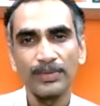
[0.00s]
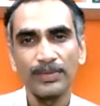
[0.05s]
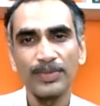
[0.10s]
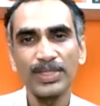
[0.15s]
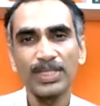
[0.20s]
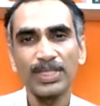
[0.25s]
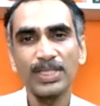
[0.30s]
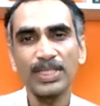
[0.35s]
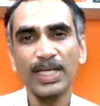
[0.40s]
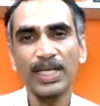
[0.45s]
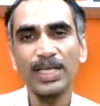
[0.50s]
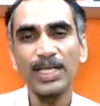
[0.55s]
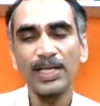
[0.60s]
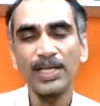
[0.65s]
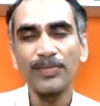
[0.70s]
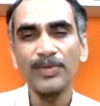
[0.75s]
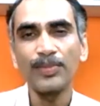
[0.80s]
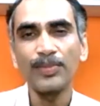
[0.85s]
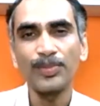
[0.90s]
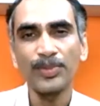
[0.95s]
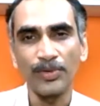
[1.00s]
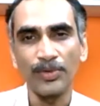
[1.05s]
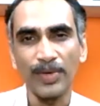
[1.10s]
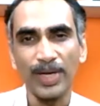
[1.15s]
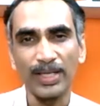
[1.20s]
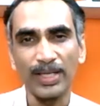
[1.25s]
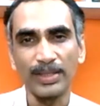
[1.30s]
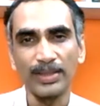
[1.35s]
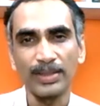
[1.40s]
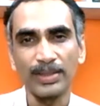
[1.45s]
which it can never
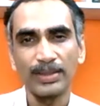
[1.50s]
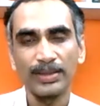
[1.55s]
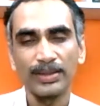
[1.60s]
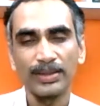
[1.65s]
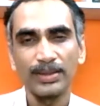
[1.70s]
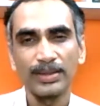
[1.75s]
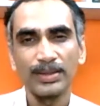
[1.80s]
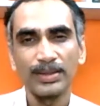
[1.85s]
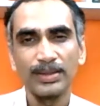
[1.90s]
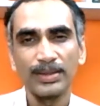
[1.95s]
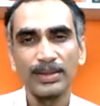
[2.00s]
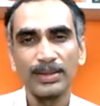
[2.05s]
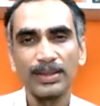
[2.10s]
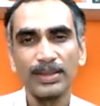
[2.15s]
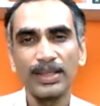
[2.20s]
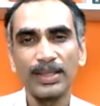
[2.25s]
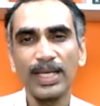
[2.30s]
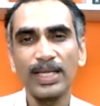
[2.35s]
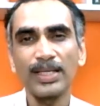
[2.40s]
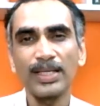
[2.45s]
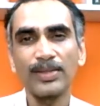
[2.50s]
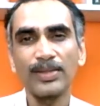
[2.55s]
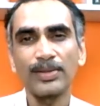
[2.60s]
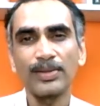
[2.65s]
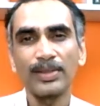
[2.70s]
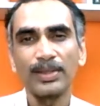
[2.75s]
provide like